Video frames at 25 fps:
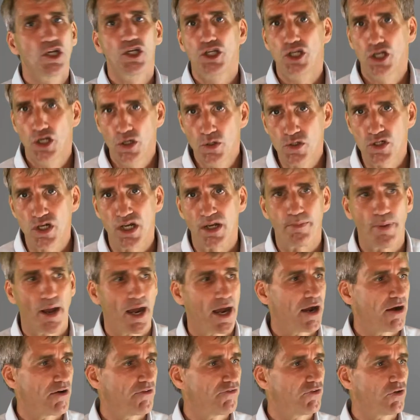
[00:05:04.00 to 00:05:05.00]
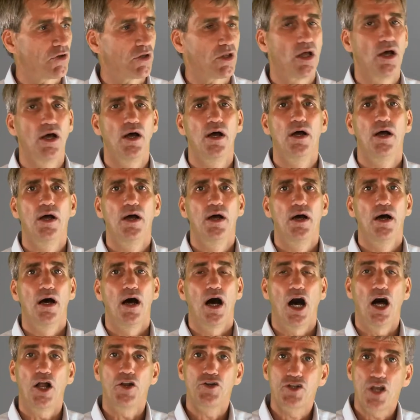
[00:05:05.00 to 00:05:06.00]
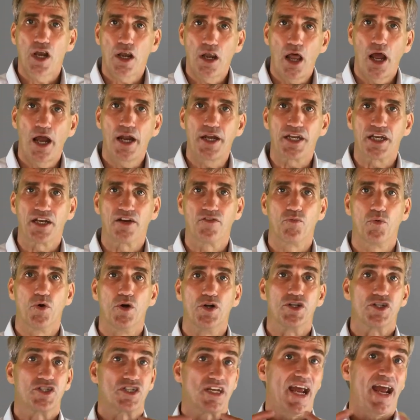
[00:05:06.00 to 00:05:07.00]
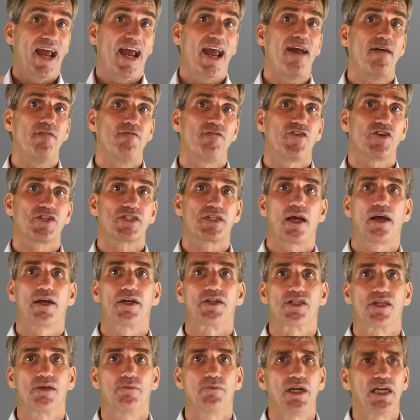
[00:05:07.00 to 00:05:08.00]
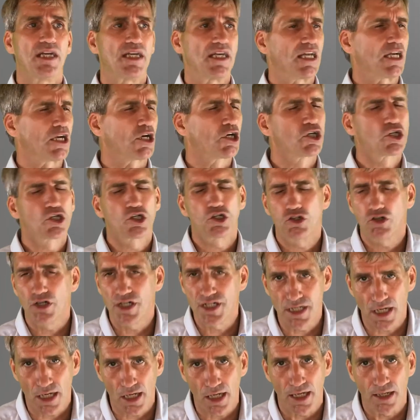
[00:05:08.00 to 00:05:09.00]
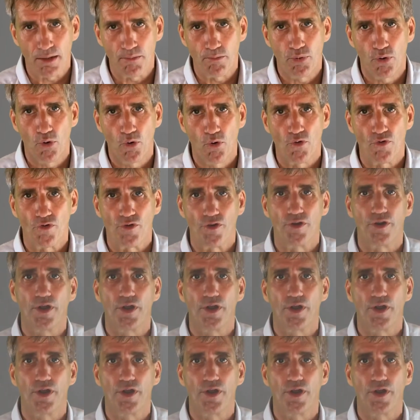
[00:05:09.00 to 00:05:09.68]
hugely powerful. underlining of words to emphasize the meaning, critically important.